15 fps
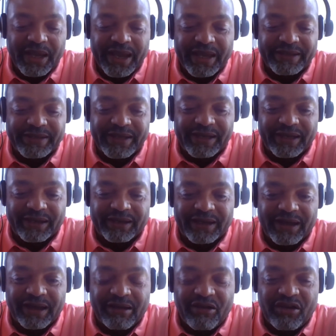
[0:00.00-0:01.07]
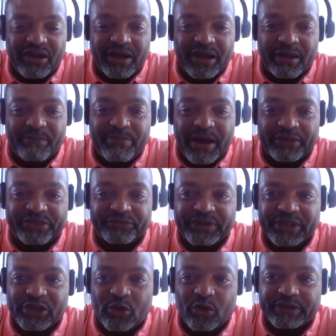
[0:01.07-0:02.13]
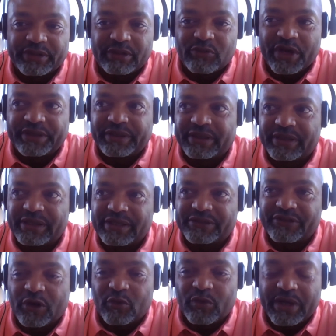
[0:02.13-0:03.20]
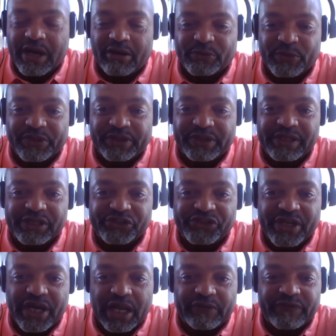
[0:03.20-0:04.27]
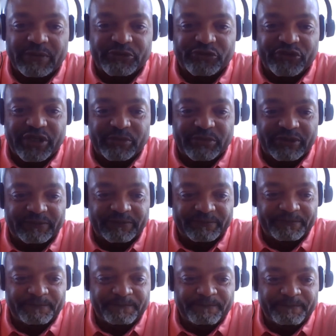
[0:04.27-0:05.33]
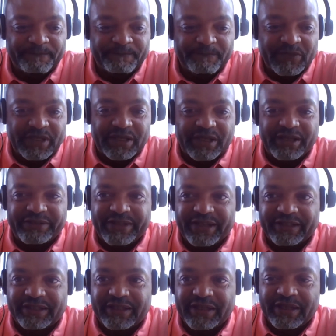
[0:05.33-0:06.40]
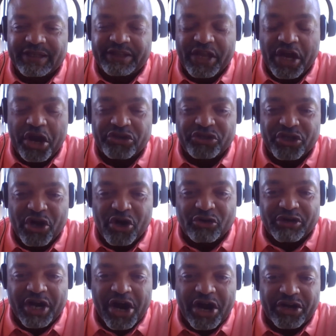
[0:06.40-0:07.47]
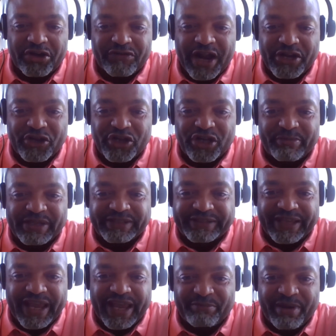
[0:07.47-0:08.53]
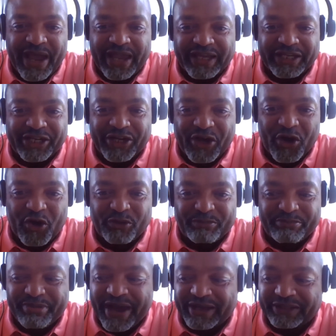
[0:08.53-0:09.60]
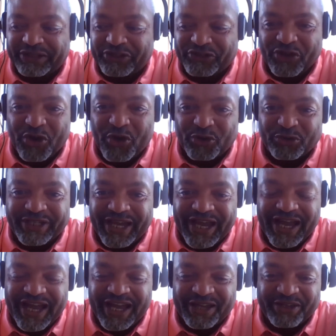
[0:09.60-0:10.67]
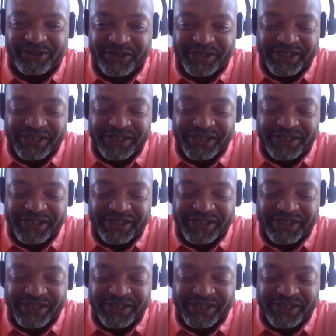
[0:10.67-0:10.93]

And uh, about three quarters of the way to the end zone, when I was within earshot of him screaming, he said, "There you go, Carter. I know you've been sandbagging and holding back this whole time."